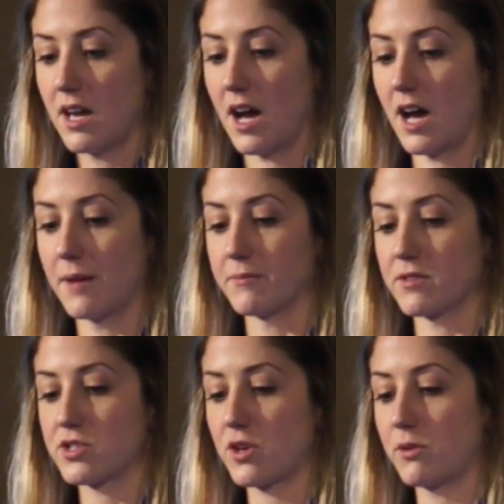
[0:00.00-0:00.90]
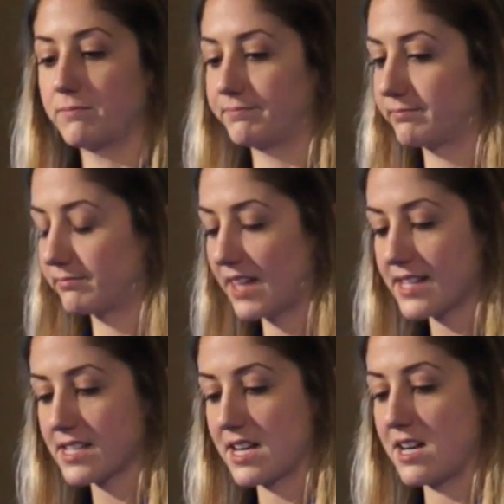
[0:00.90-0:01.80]
Um, so
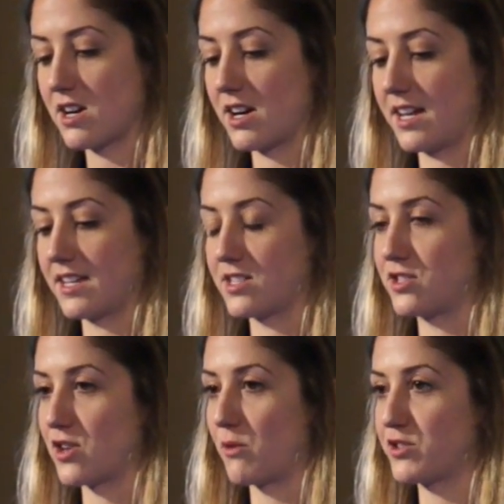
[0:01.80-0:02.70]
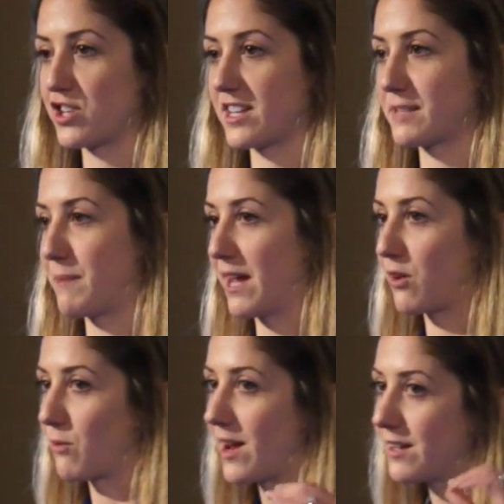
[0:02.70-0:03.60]
lesson here is don't just pick
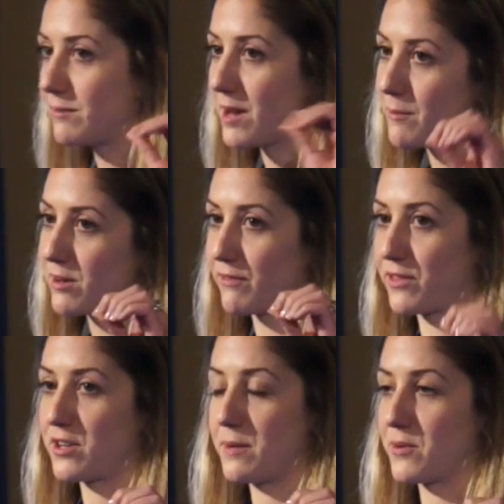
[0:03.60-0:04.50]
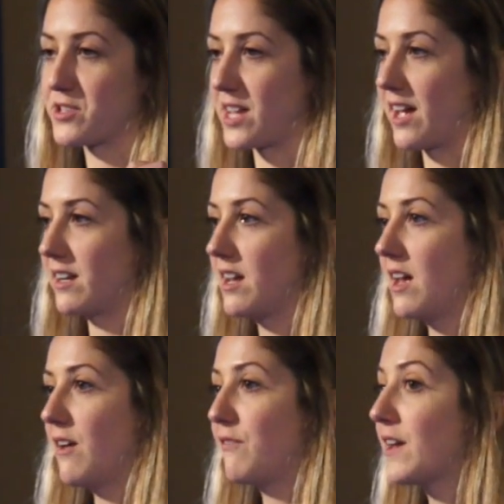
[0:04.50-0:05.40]
a random number of 30%
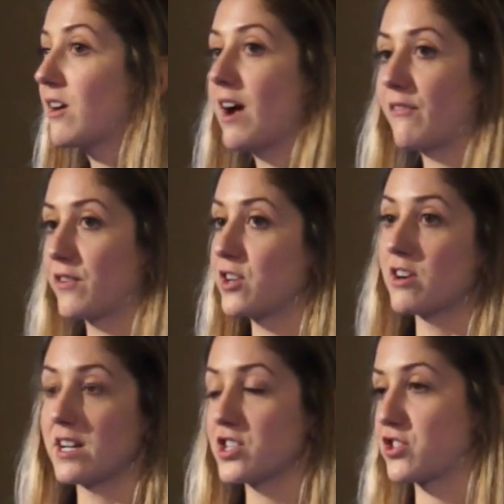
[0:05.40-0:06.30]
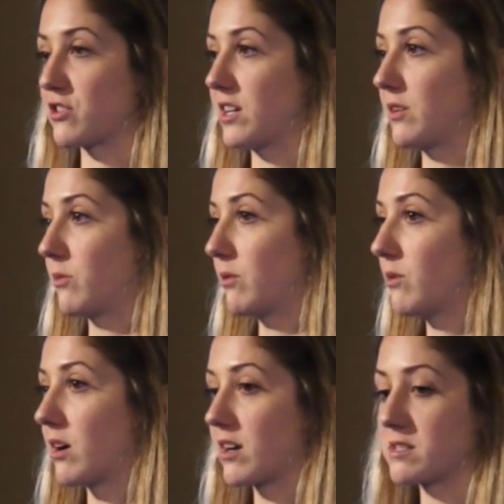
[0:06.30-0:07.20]
figure out for your industry what
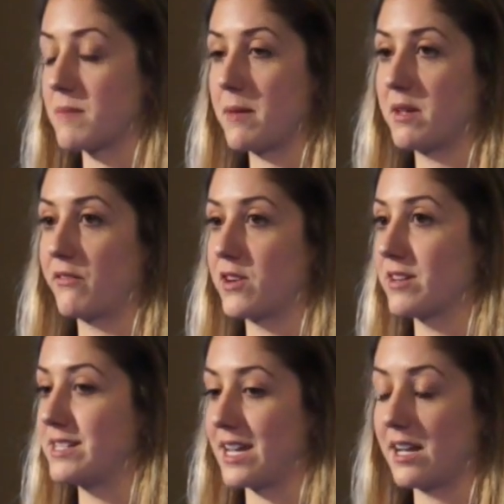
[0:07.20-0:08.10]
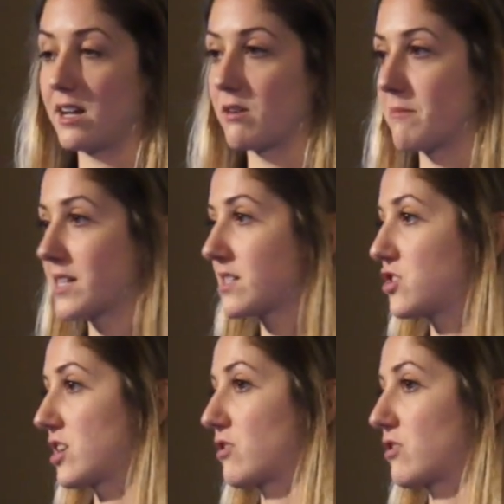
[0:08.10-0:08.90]
works. Maybe if you're in dating or messaging